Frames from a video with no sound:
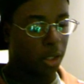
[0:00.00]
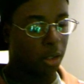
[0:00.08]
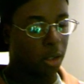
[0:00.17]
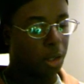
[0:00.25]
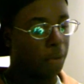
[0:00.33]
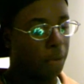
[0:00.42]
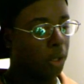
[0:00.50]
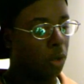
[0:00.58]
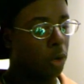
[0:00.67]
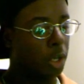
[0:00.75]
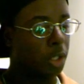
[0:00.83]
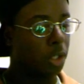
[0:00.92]
you have any
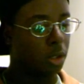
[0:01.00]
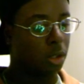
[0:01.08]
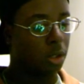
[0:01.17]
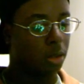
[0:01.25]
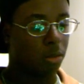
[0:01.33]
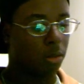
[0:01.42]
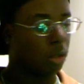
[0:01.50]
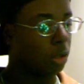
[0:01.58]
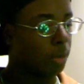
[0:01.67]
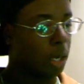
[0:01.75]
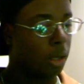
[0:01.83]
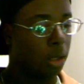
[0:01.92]
questions
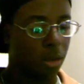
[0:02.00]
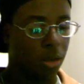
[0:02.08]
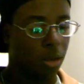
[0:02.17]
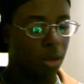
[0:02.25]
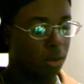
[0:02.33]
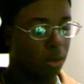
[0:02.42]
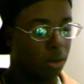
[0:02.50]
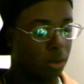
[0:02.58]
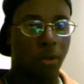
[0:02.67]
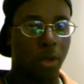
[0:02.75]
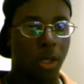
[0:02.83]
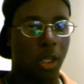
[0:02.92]
about it, you feel
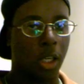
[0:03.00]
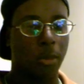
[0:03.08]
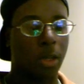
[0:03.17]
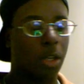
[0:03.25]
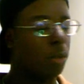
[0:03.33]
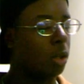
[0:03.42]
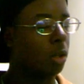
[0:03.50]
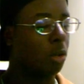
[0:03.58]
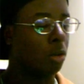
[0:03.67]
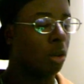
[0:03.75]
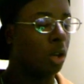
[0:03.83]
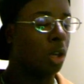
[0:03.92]
free to email me,
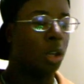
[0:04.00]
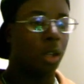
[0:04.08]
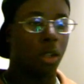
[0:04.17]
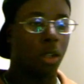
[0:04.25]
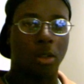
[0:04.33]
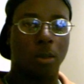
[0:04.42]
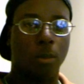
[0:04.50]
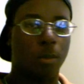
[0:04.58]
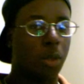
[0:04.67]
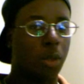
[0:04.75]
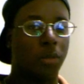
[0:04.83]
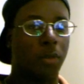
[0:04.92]
or, you know,
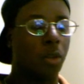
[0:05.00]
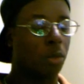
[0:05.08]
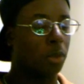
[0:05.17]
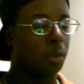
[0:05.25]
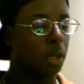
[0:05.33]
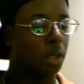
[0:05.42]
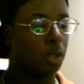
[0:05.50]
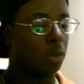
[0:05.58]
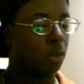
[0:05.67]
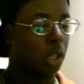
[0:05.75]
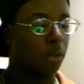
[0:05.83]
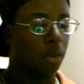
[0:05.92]
post a video response or
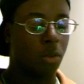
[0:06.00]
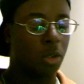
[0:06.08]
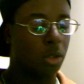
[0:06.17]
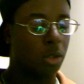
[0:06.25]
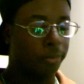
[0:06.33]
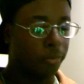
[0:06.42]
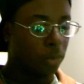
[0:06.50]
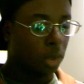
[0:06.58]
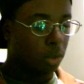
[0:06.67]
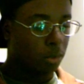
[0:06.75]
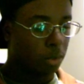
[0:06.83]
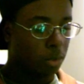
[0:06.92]
whatever you want.
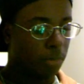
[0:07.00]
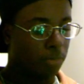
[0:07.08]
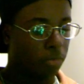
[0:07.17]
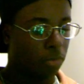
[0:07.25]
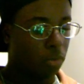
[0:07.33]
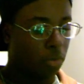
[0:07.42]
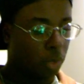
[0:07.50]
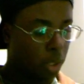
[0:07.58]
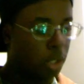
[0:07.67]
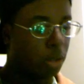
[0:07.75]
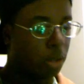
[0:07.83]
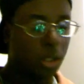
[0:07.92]
But for
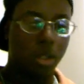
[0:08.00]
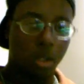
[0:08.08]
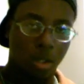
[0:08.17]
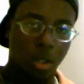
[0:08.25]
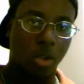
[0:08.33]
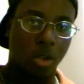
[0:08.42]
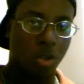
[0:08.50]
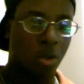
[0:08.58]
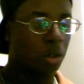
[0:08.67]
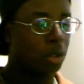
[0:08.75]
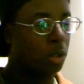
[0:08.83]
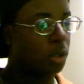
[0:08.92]
now, this is a good
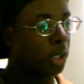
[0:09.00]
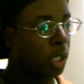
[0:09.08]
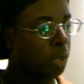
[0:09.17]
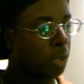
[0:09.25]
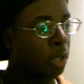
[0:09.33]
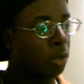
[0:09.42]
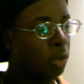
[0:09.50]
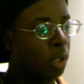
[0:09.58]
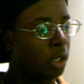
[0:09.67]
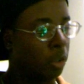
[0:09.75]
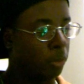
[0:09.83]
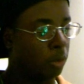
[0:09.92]
controller. Don't skip out on it
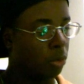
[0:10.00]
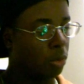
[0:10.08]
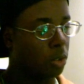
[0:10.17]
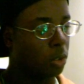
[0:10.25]
if you